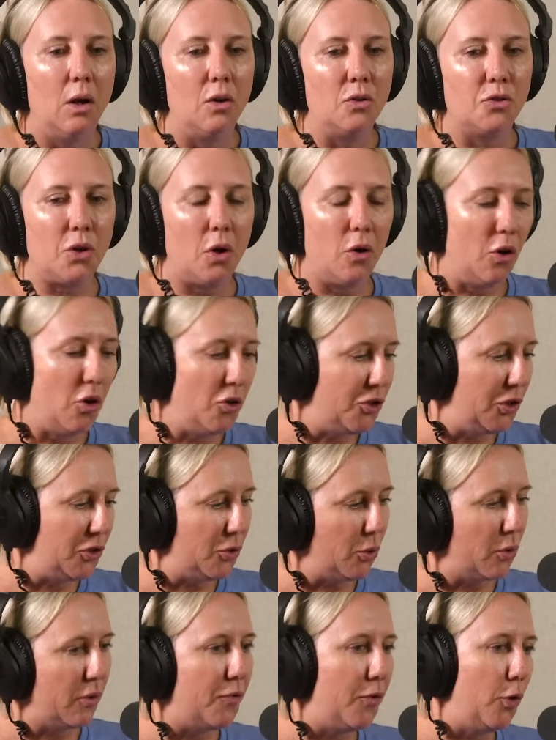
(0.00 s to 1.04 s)
So she
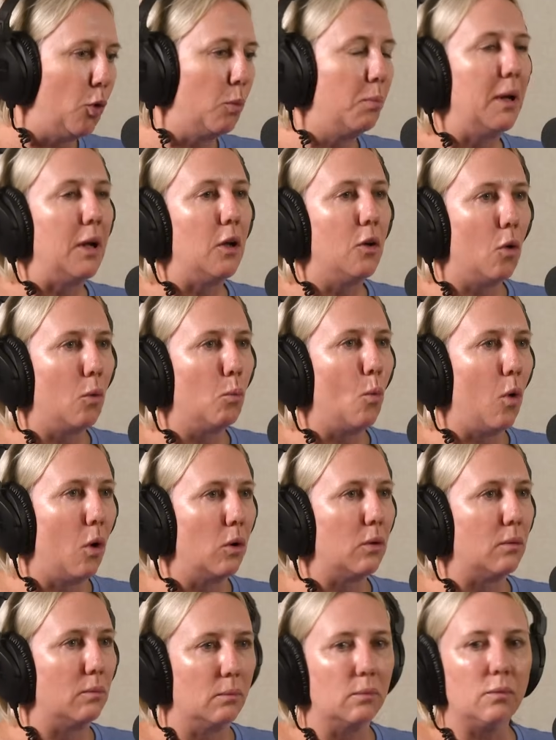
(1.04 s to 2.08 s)
sort of filled me in on
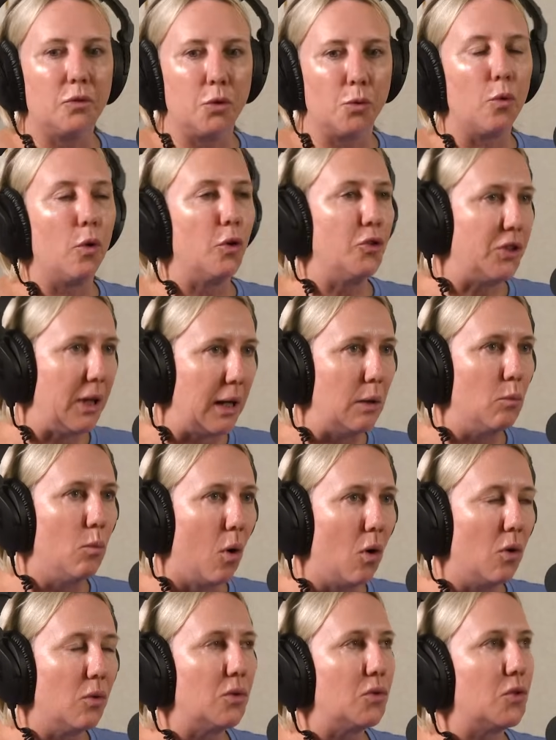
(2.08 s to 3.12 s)
what the routine
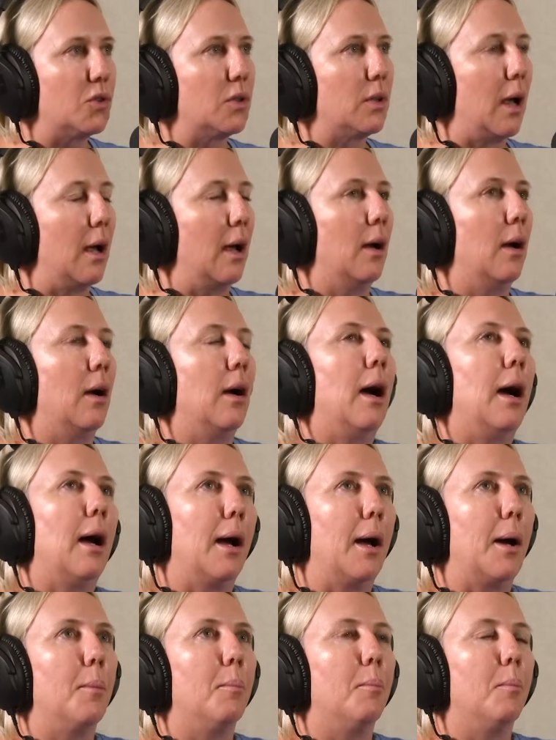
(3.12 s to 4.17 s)
was.
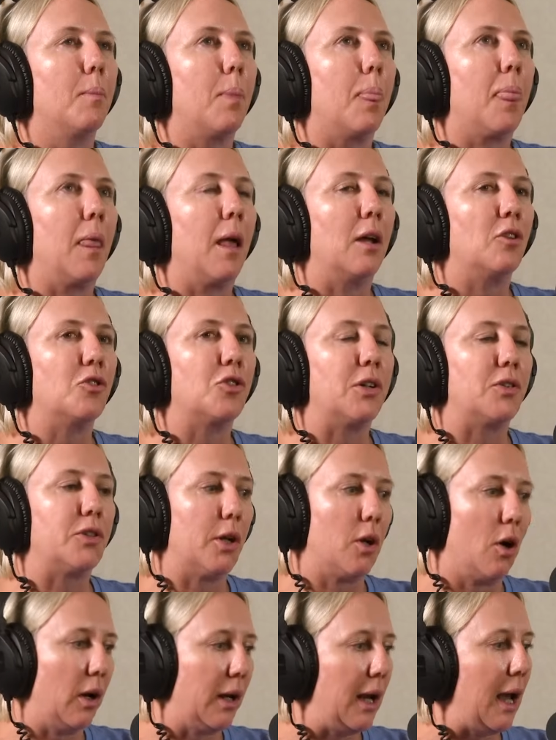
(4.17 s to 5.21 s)
And she
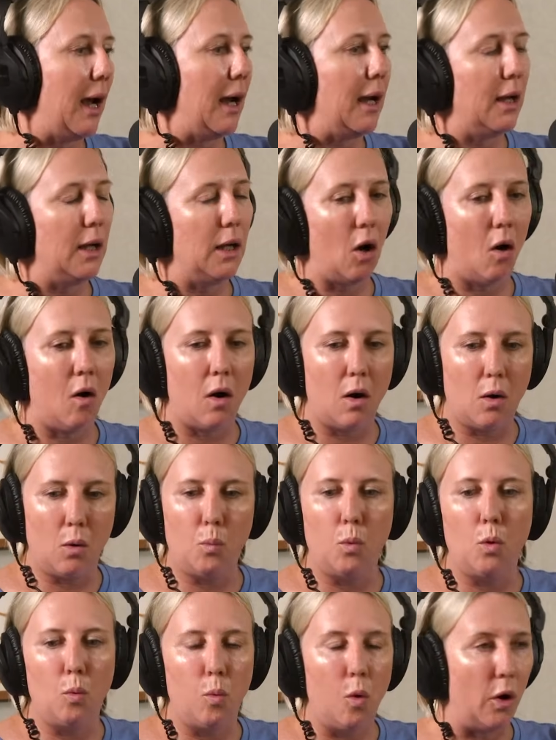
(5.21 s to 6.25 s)
said, okay, I
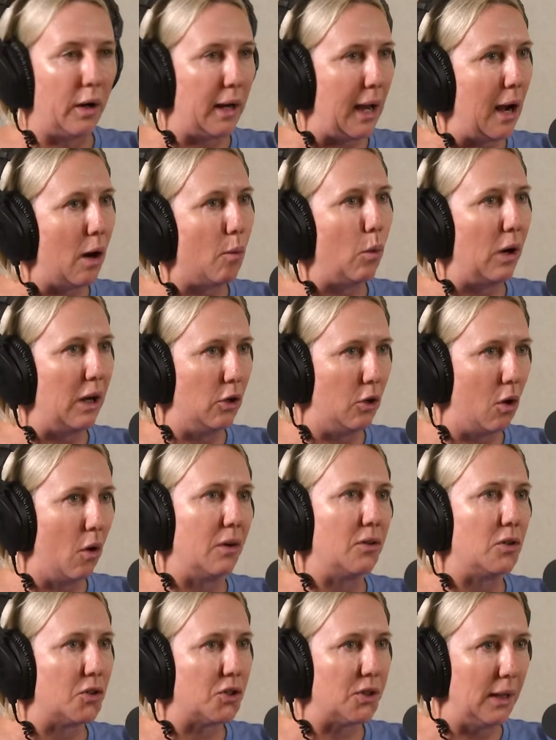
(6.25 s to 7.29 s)
will work out where you're
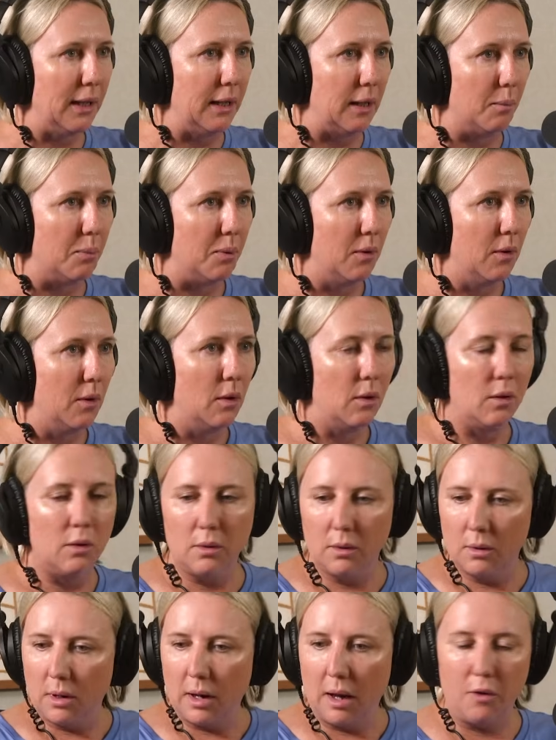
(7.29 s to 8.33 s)
going to sleep.
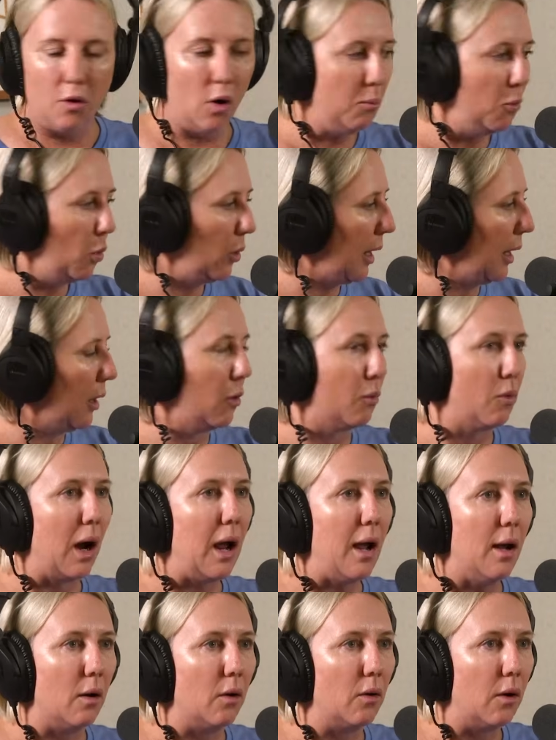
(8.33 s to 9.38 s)
And I'm looking
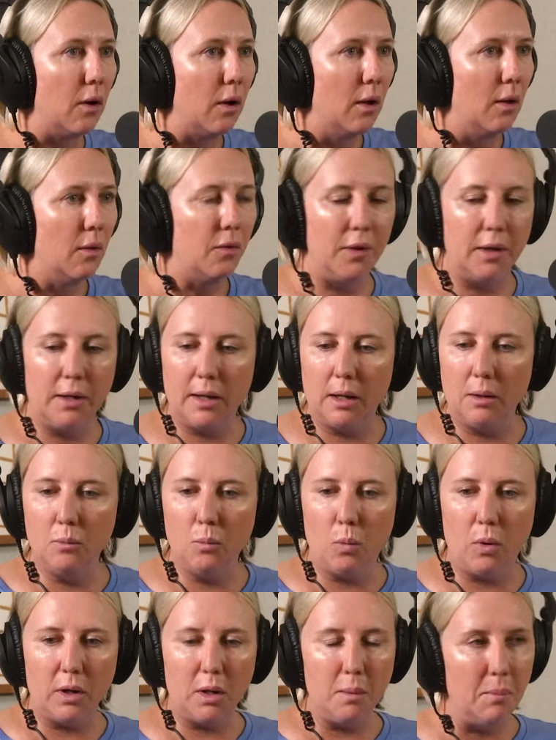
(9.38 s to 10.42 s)
around
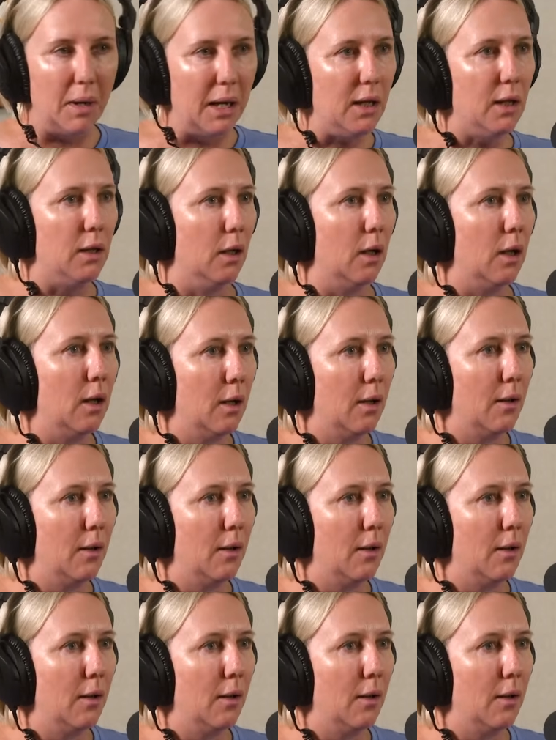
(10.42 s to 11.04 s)
thinking, what do you mean?